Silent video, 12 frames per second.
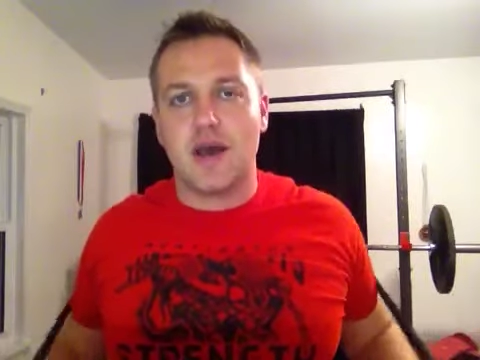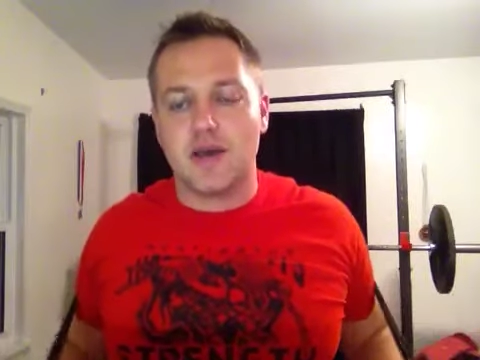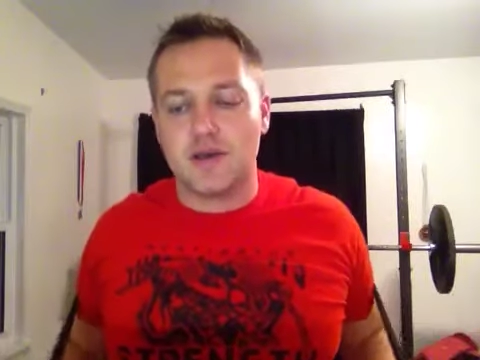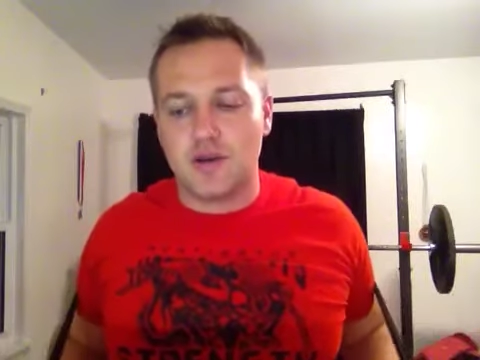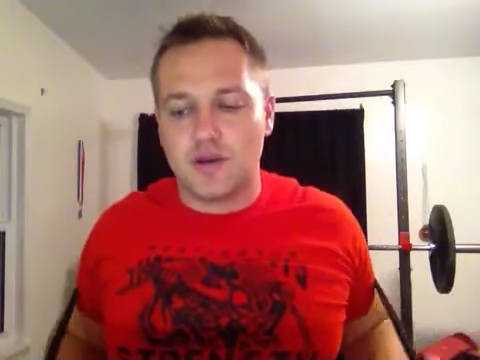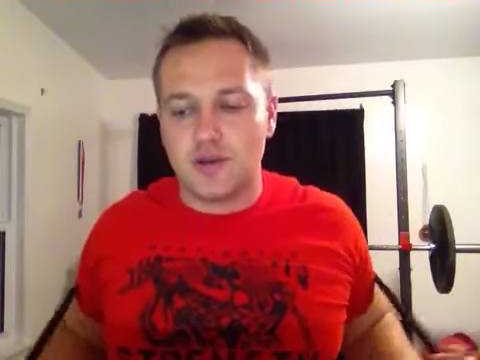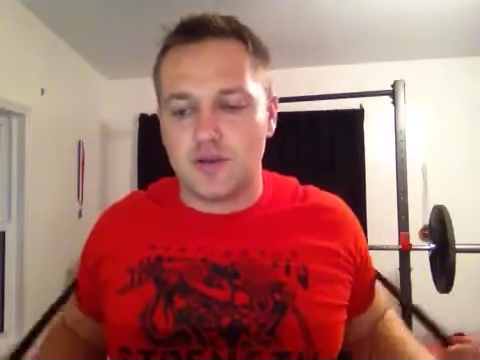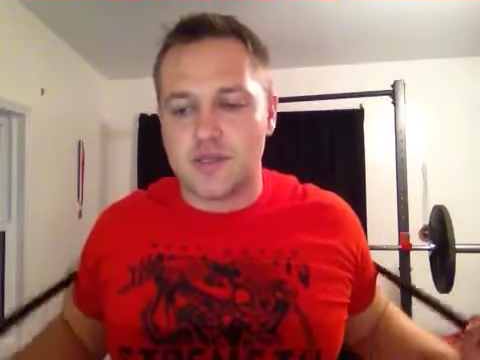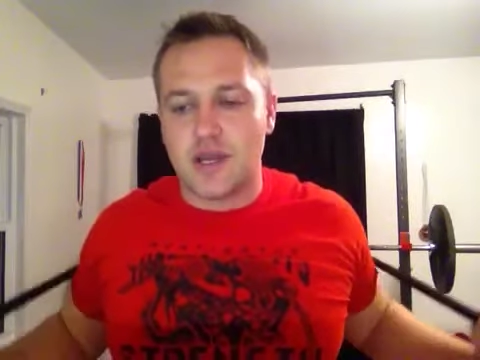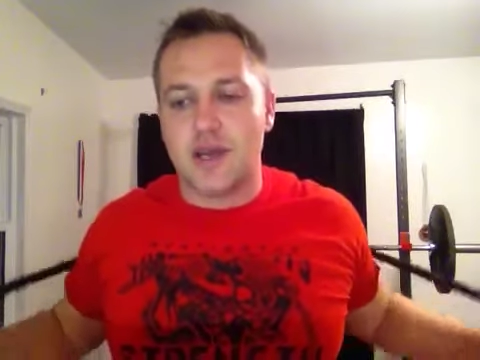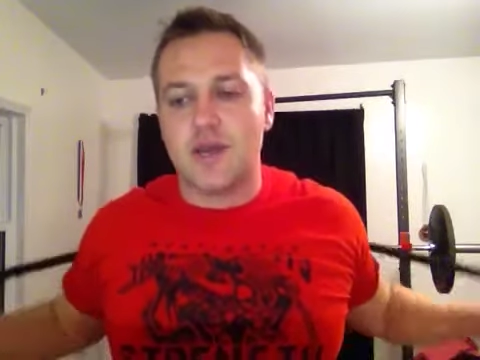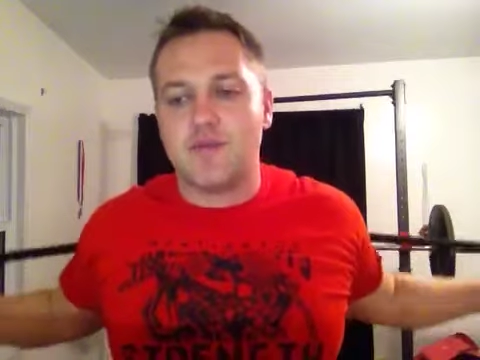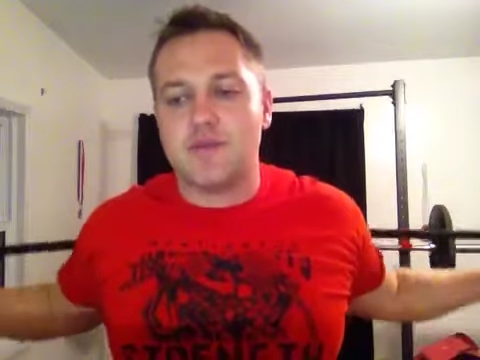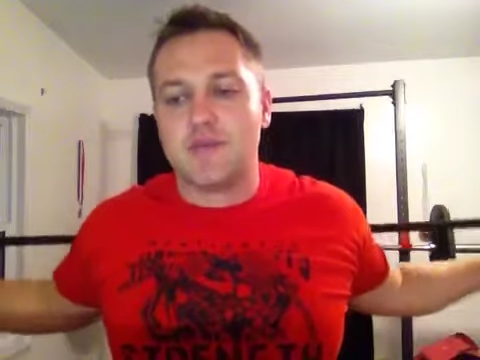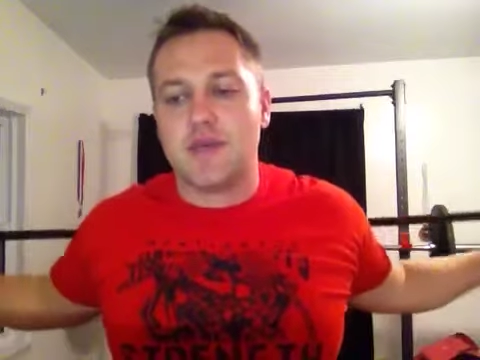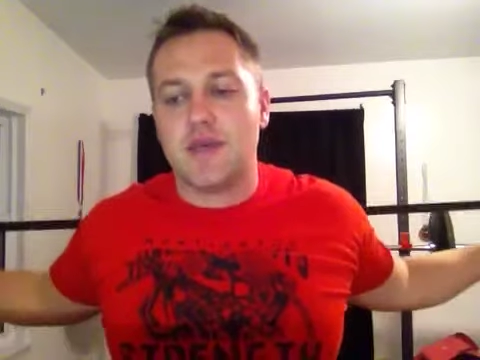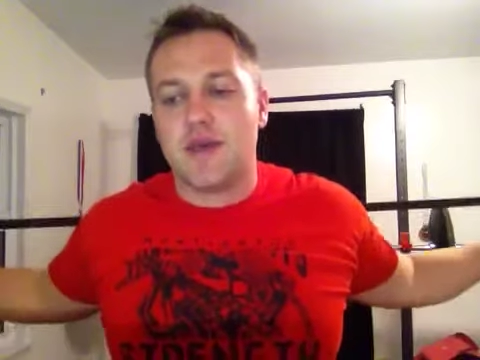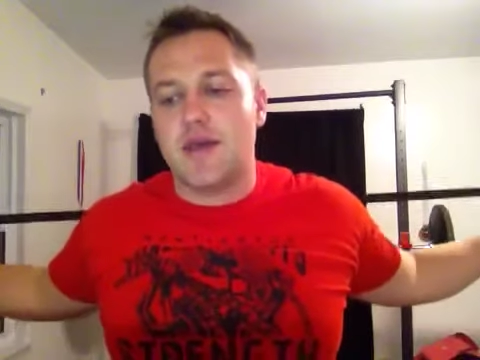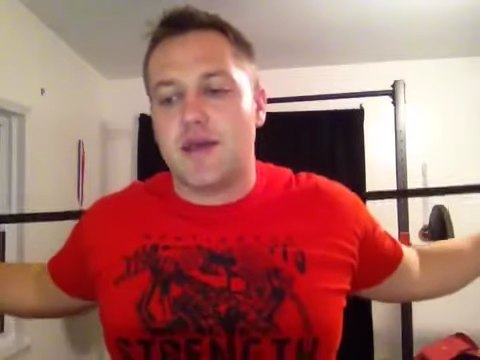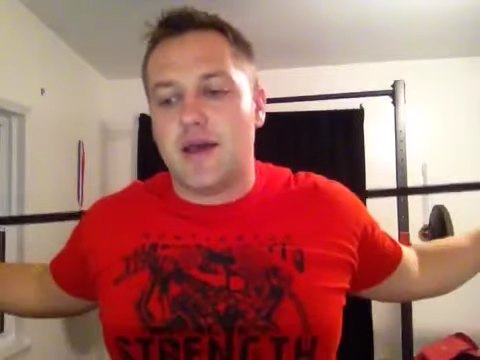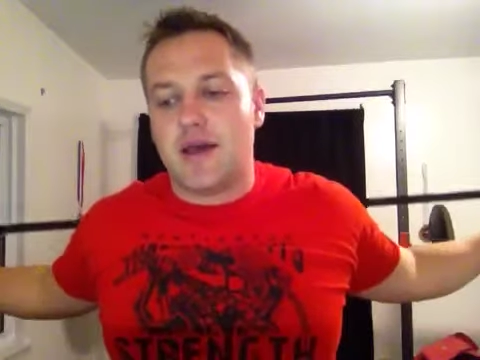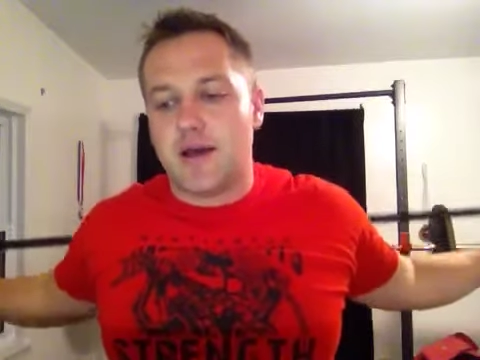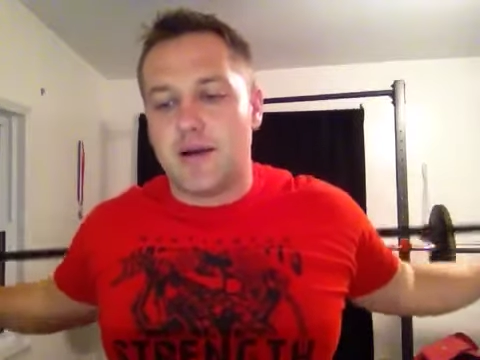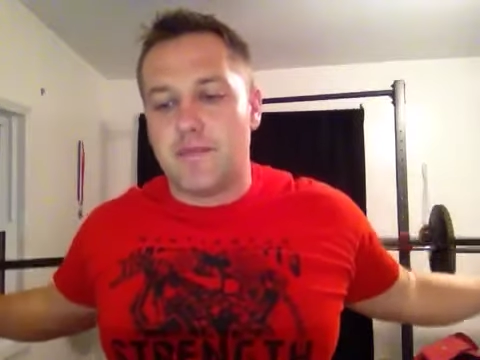during those times.
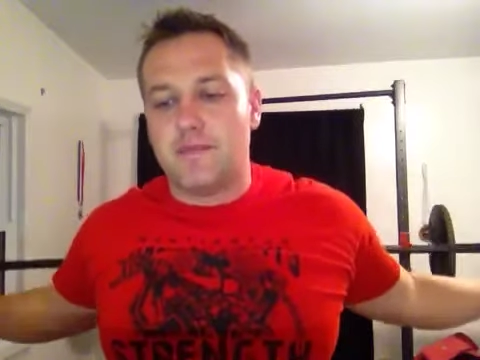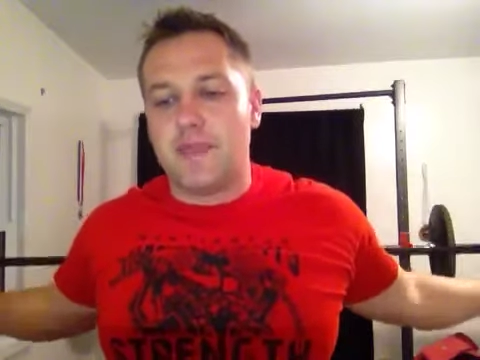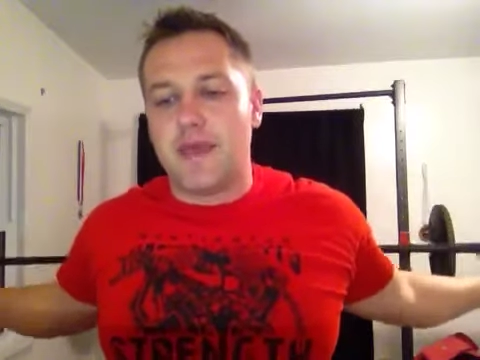And